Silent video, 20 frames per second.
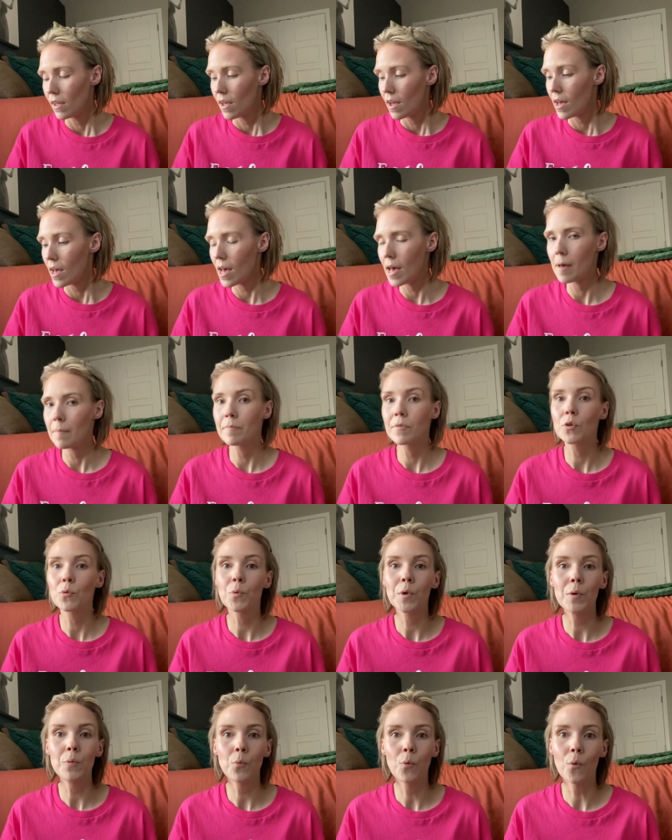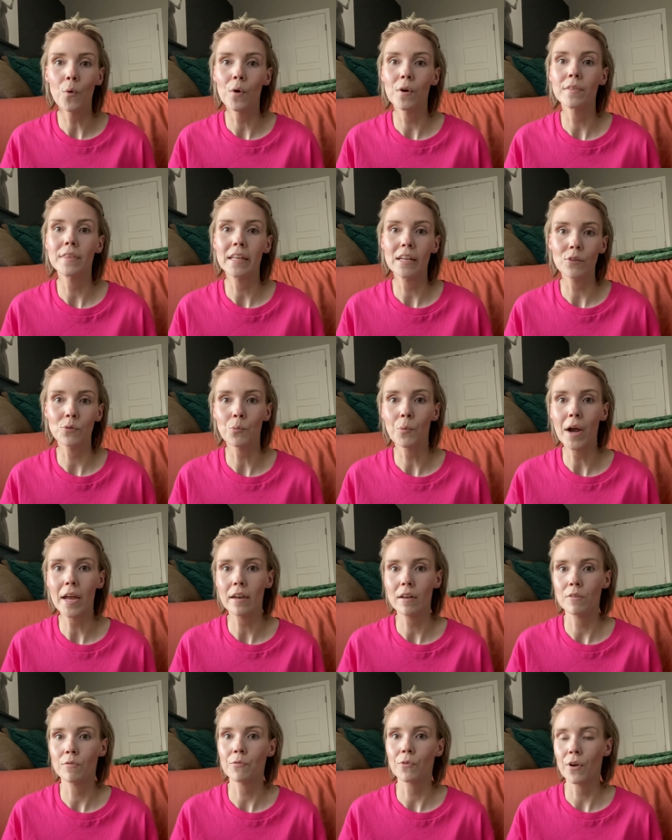the reward that is
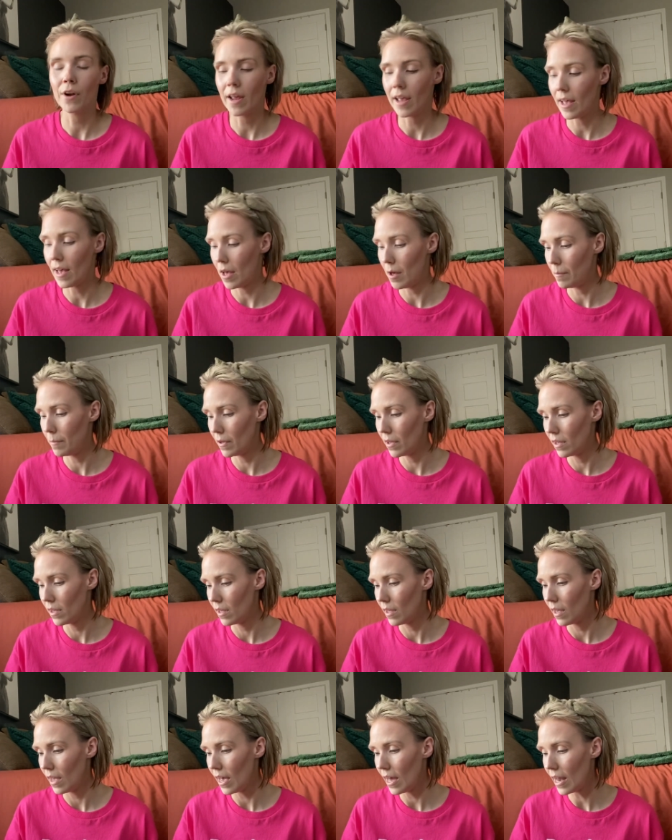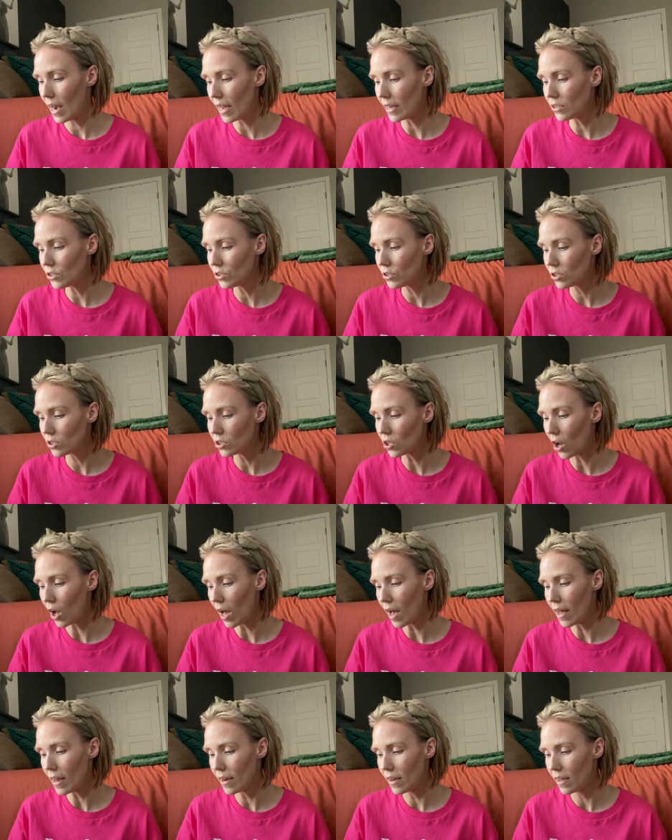waiting for him. And I just
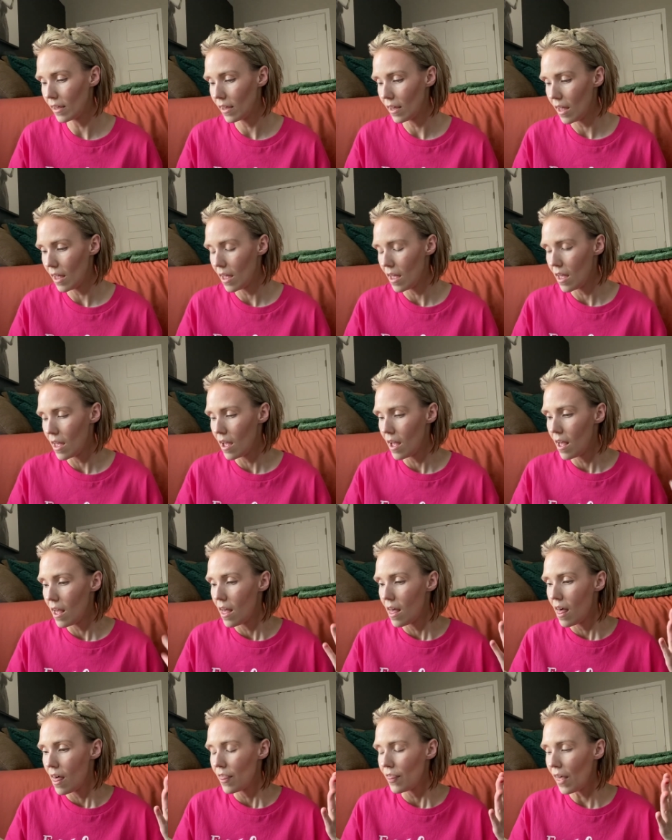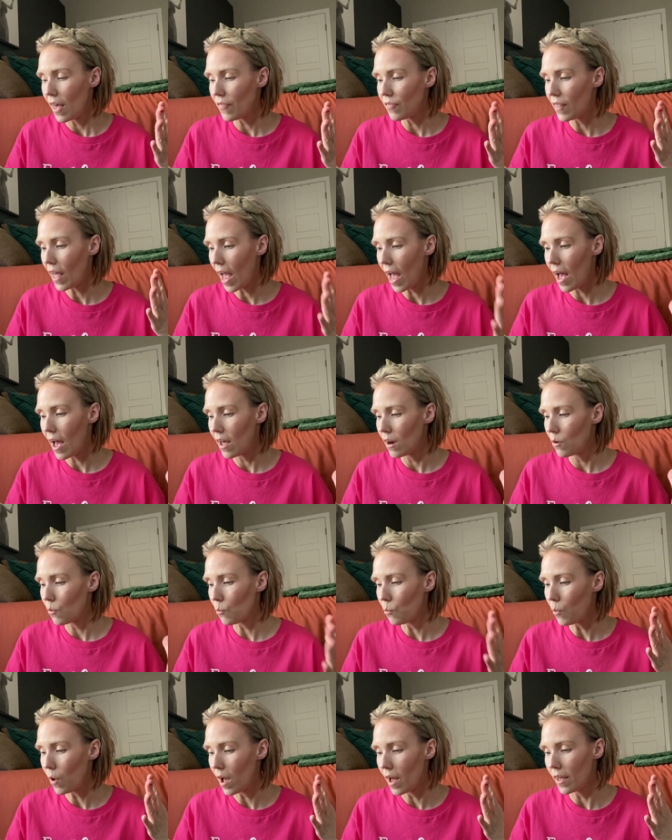thought that
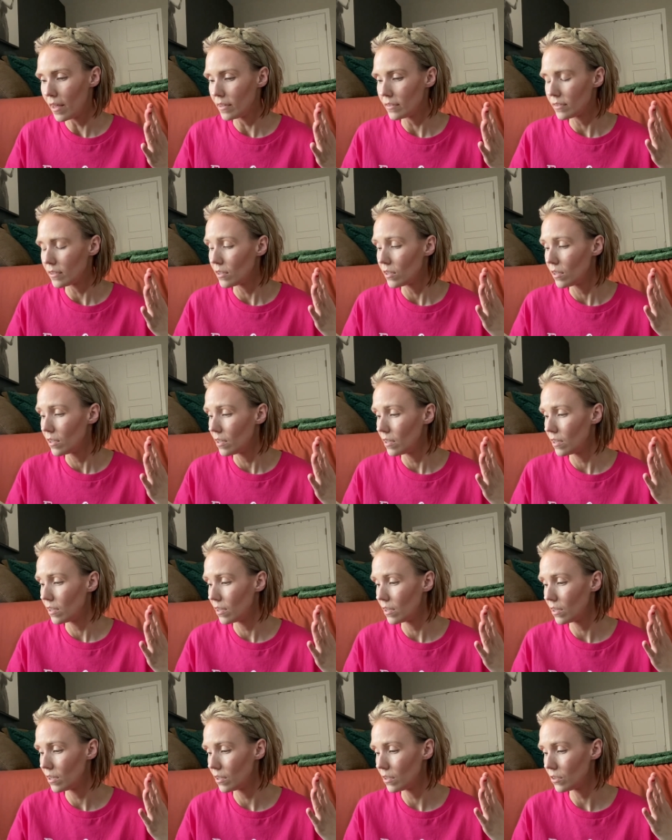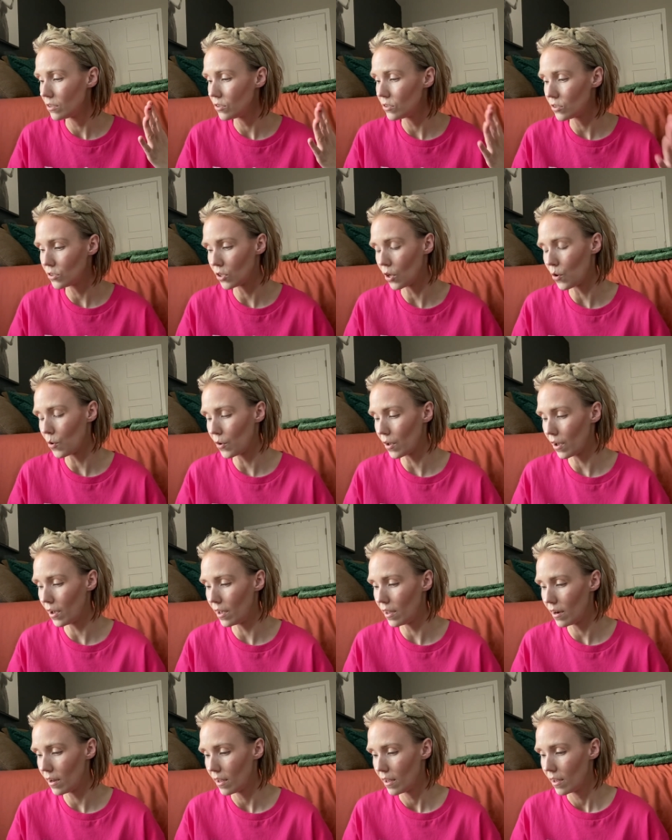was so
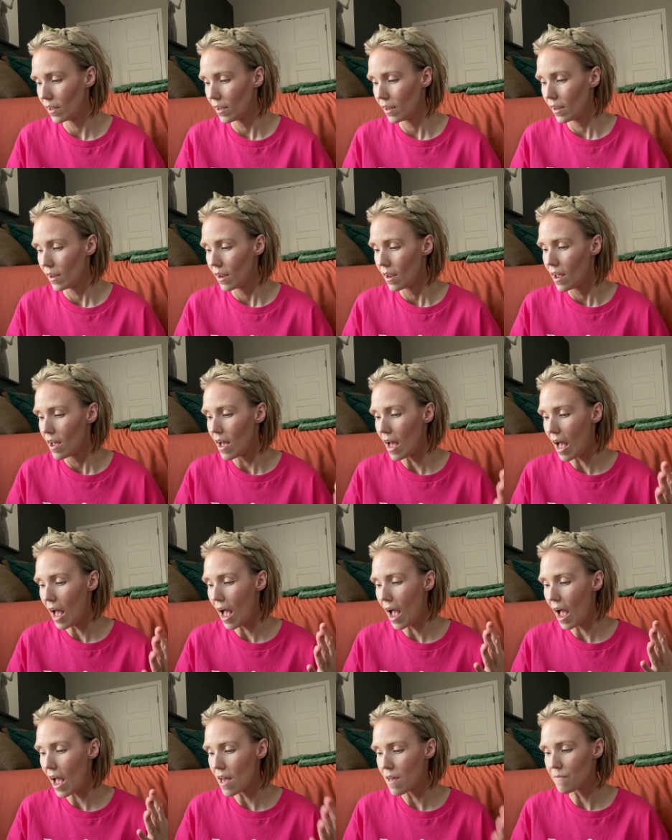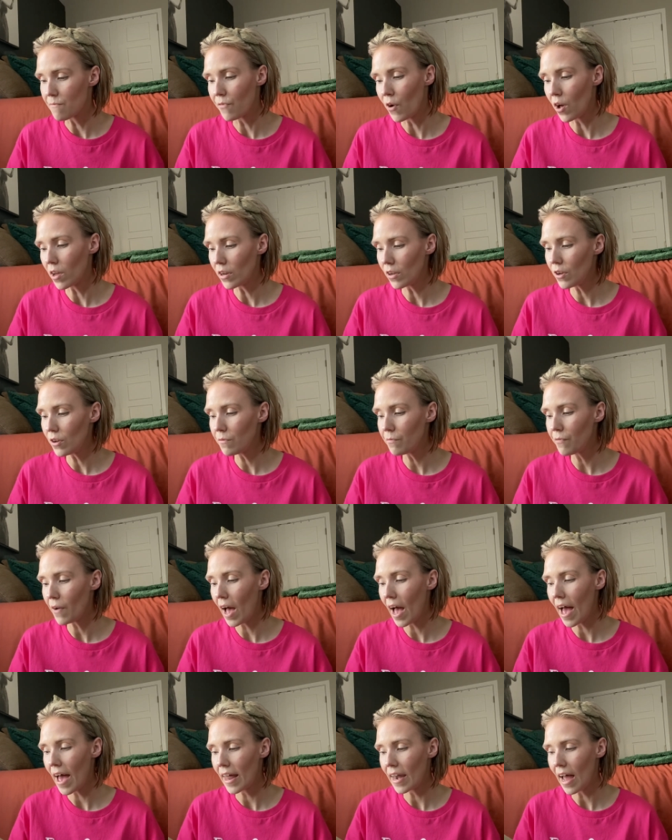good. "I have fought a good
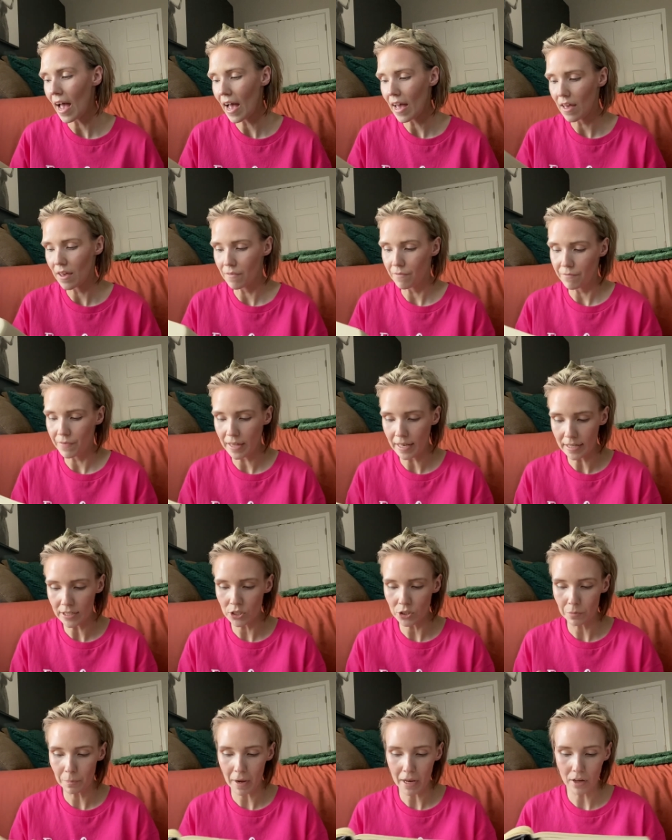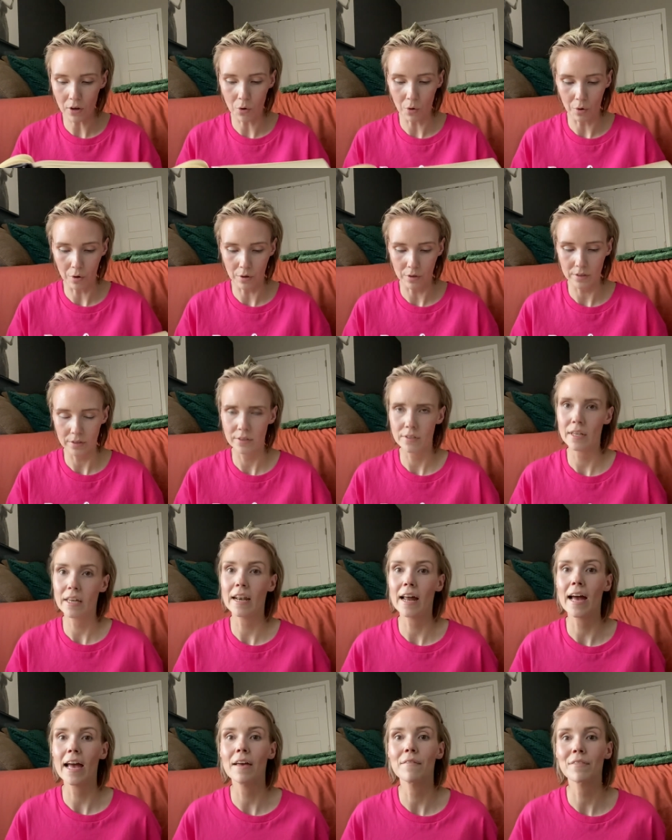fight. I have finished my course, and
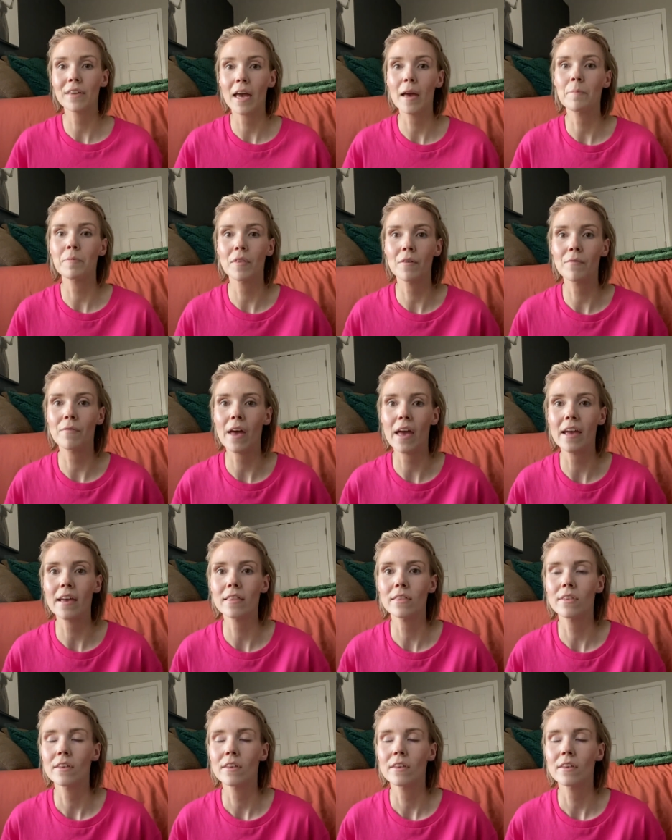I have kept the faith."